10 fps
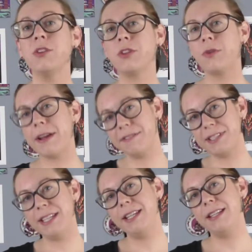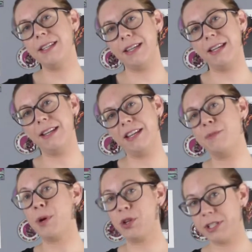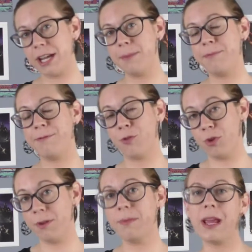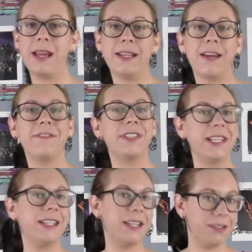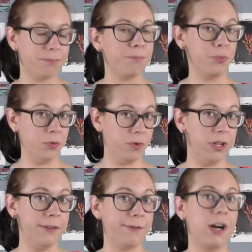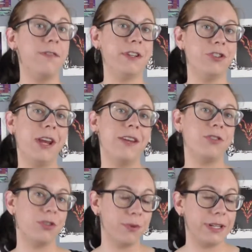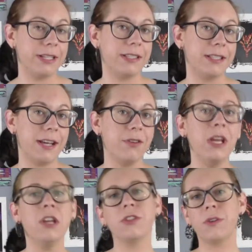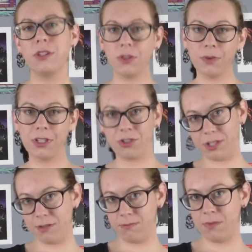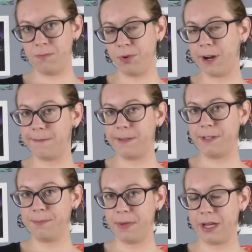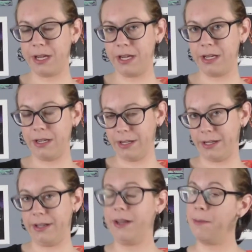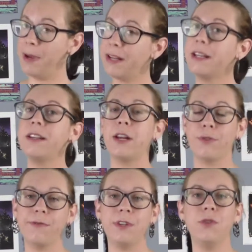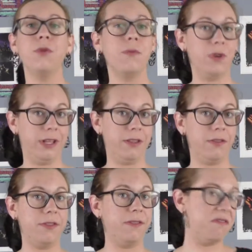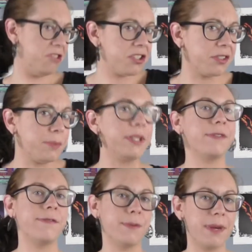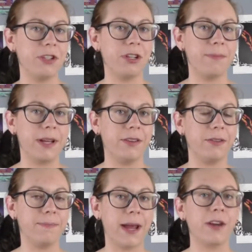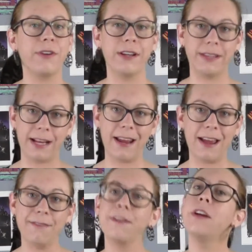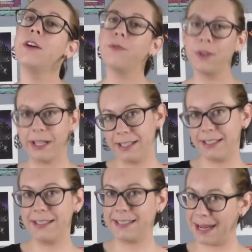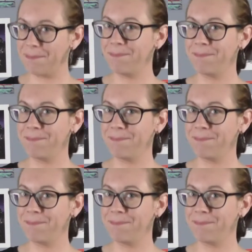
So I've seen it in its prototype form, and I've seen it evolve and change into what it is now. So I do want to just preface my opinion and review with just a little bit of information about the background that I have related to this game.